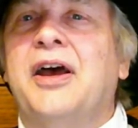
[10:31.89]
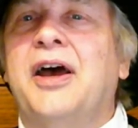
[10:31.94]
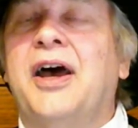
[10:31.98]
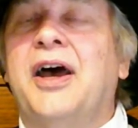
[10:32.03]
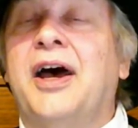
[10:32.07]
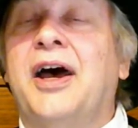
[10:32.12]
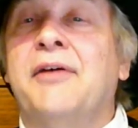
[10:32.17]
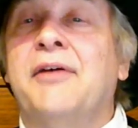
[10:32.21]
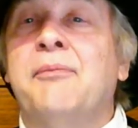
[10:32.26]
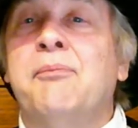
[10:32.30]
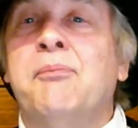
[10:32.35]

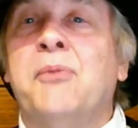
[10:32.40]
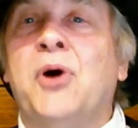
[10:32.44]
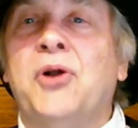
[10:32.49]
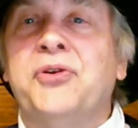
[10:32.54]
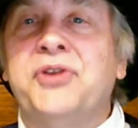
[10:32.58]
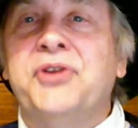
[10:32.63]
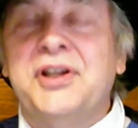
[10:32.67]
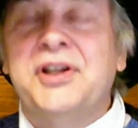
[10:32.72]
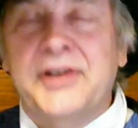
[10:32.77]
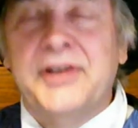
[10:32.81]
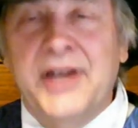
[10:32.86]
uh,
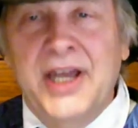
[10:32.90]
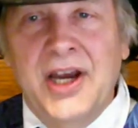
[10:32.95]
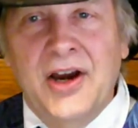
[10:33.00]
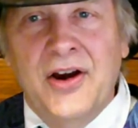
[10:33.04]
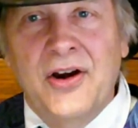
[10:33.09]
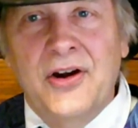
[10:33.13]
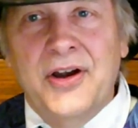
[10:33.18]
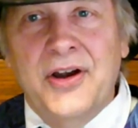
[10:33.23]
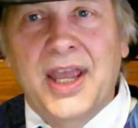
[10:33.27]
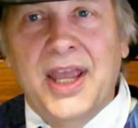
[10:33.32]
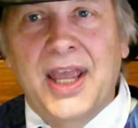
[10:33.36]

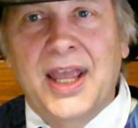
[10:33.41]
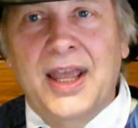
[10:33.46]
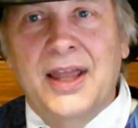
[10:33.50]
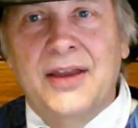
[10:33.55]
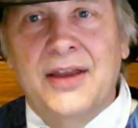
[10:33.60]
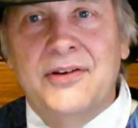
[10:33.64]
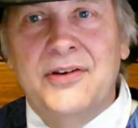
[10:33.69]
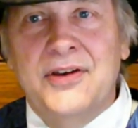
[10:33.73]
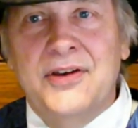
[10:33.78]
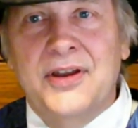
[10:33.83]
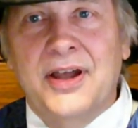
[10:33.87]
multi-layered
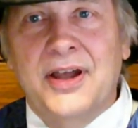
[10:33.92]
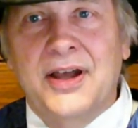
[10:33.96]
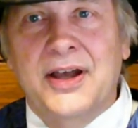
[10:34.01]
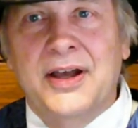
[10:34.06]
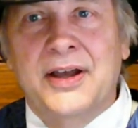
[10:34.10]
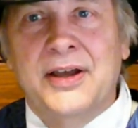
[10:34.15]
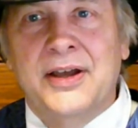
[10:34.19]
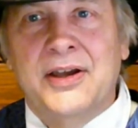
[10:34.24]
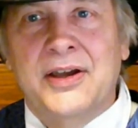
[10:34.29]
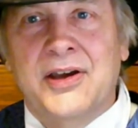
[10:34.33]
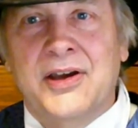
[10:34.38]
and uh,
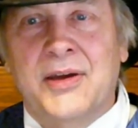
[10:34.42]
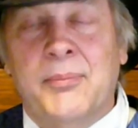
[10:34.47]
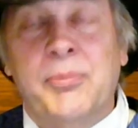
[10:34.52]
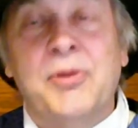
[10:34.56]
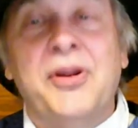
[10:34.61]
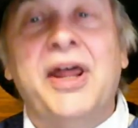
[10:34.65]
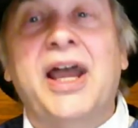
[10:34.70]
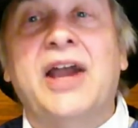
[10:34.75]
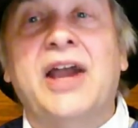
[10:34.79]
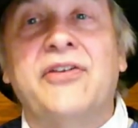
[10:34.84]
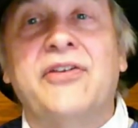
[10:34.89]

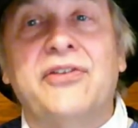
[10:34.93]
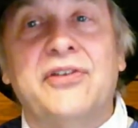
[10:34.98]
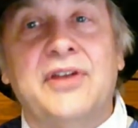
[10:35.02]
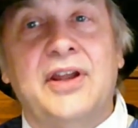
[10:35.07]
complex.